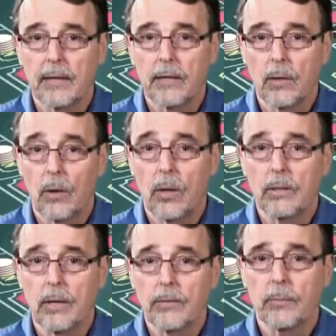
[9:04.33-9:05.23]
that on
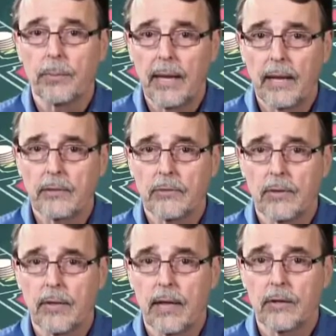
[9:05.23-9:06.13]
all other bets,
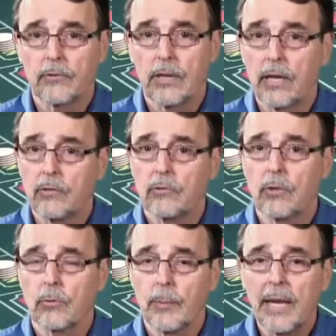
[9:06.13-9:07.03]
the house edge
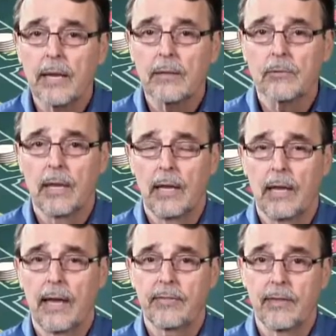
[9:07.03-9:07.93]
still remains
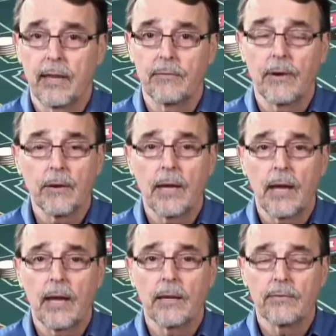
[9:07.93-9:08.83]
at that very
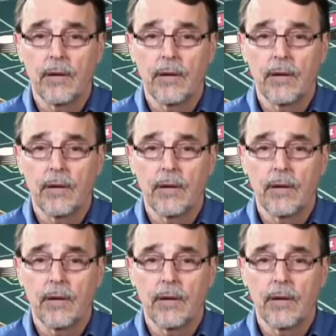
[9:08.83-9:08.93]
high